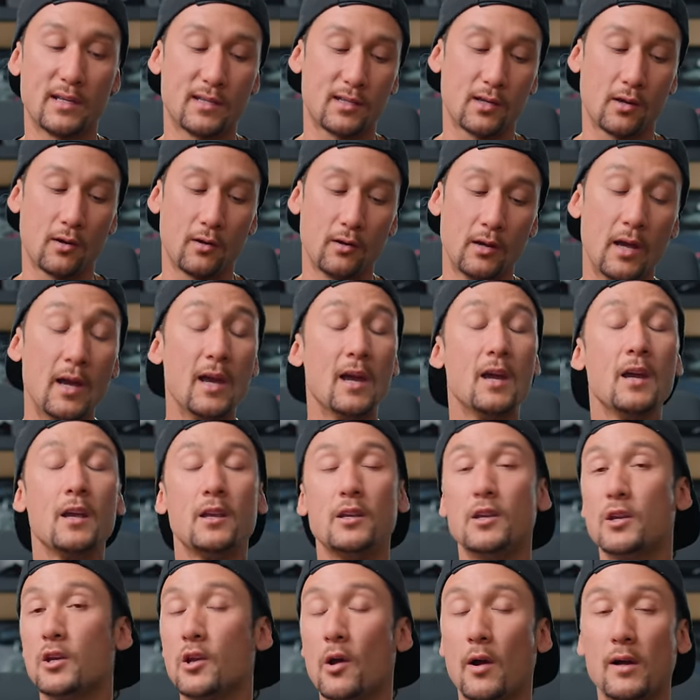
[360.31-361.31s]
So
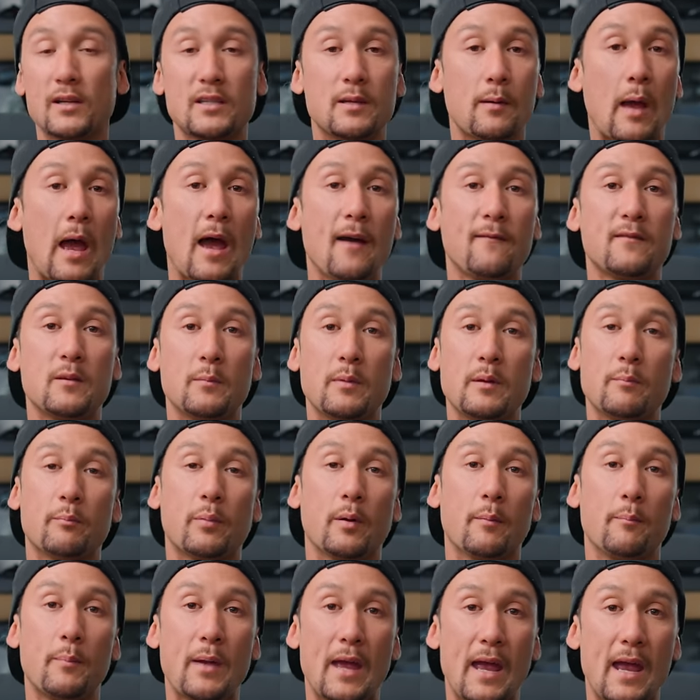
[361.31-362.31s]
you're going to have to be
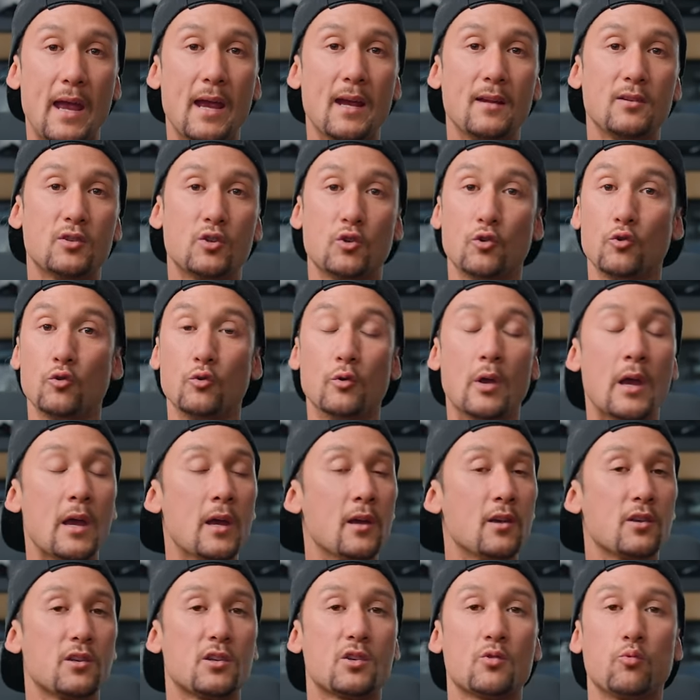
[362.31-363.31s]
prepared to
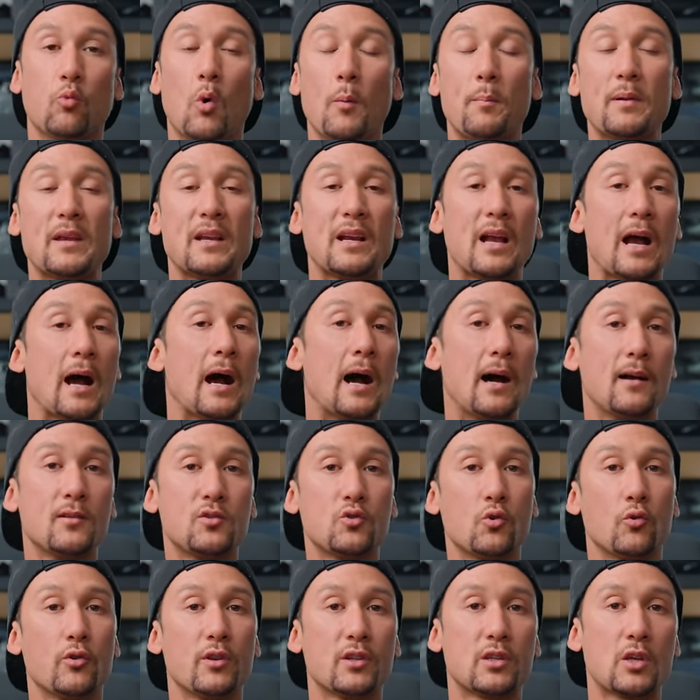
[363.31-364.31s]
swapping
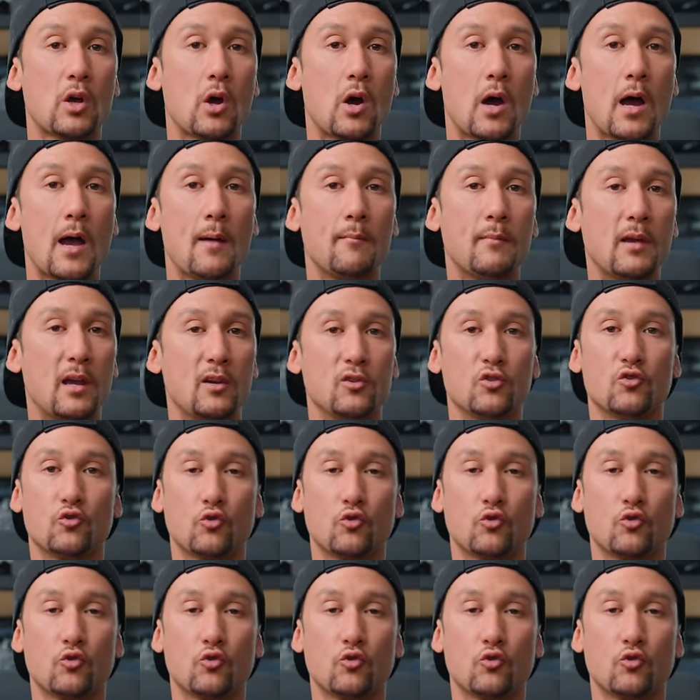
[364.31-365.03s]
cards all the time and